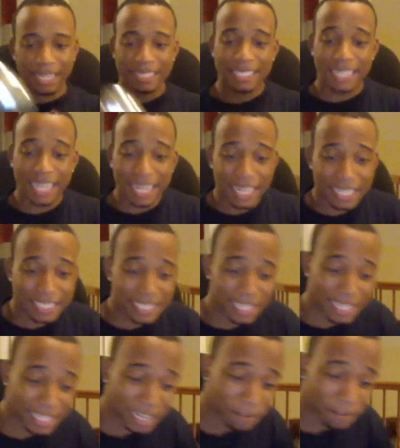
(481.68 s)
To get into
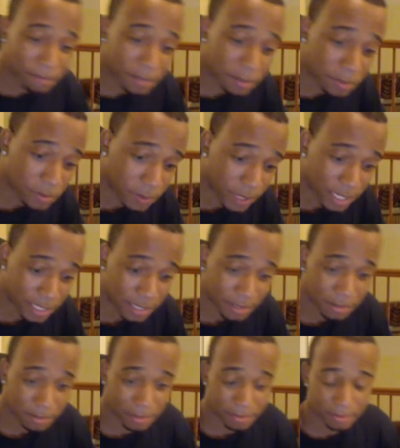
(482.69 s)
the difference between the
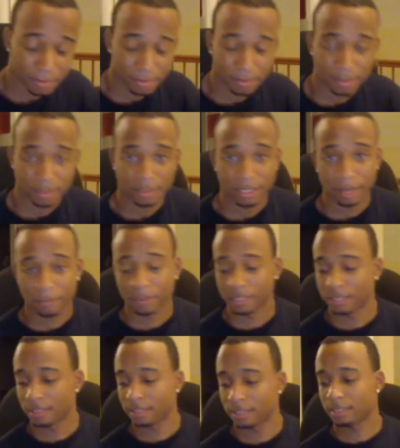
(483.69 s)
two.
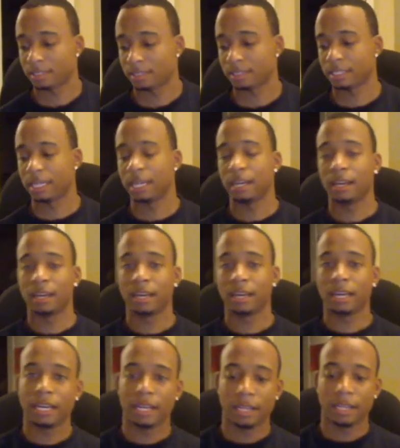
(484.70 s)
Differences.
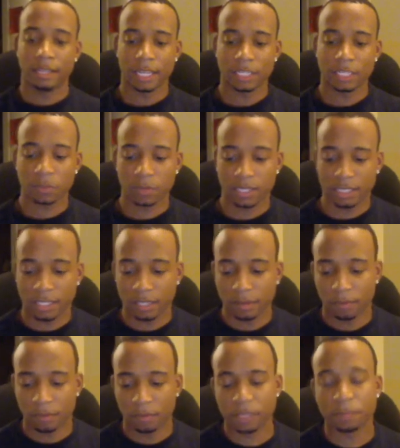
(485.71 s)
This was
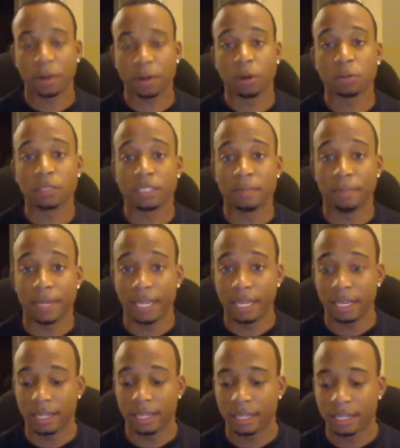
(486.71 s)
supposed to
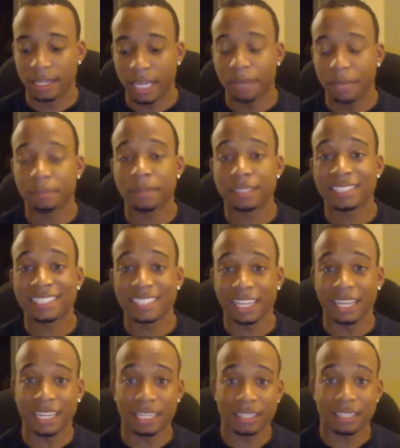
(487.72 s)
be deep
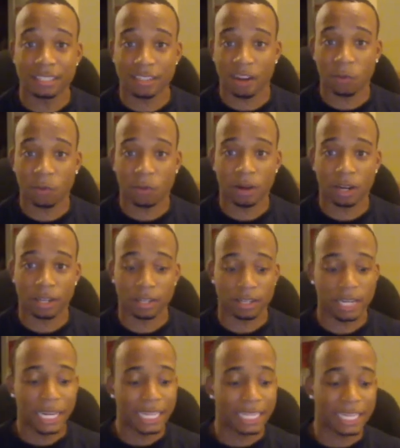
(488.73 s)
sea salt
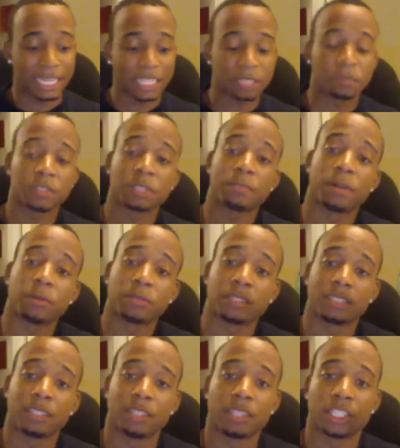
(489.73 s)
water. This was
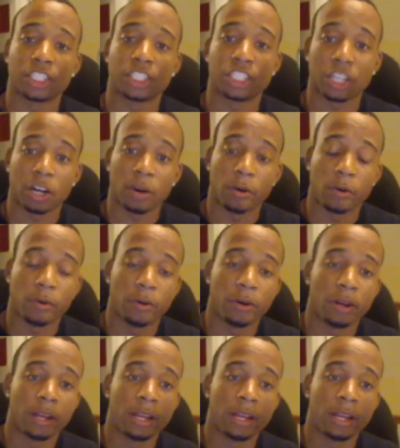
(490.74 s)
supposed to show